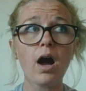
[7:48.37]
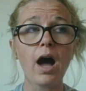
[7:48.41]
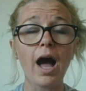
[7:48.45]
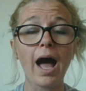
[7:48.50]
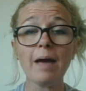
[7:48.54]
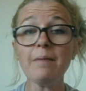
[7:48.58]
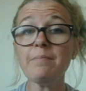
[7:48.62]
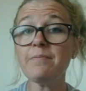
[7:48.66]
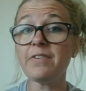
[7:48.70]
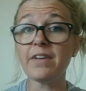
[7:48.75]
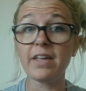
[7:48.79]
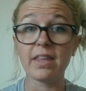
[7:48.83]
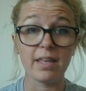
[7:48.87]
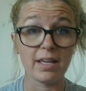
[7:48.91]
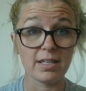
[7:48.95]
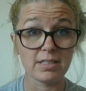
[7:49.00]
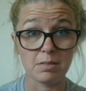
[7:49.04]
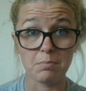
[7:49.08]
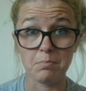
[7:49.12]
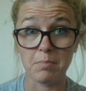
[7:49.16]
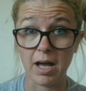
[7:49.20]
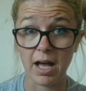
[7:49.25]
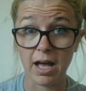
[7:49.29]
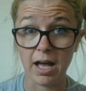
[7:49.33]
I'm failing as
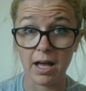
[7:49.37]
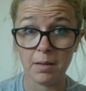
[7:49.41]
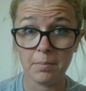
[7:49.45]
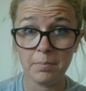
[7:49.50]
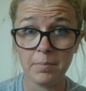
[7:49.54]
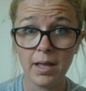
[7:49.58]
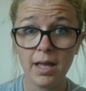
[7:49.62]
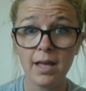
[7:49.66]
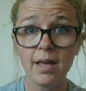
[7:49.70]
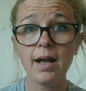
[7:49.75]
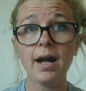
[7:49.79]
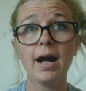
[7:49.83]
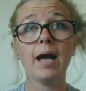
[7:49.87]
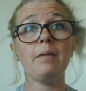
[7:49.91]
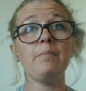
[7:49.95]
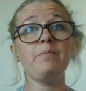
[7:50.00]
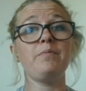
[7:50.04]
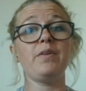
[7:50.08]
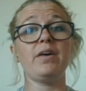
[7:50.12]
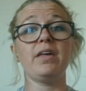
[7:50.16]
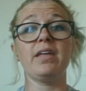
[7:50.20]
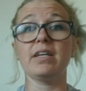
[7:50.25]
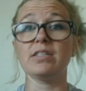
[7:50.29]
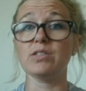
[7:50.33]
a mom. I'm
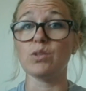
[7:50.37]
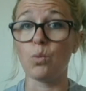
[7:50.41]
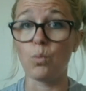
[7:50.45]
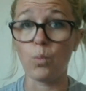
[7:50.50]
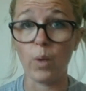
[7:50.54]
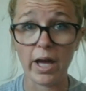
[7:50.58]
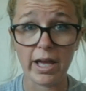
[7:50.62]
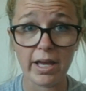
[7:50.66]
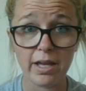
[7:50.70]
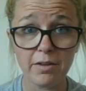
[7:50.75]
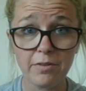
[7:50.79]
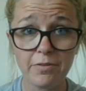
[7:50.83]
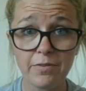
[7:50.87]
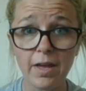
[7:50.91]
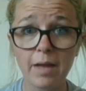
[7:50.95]
failing as a wife.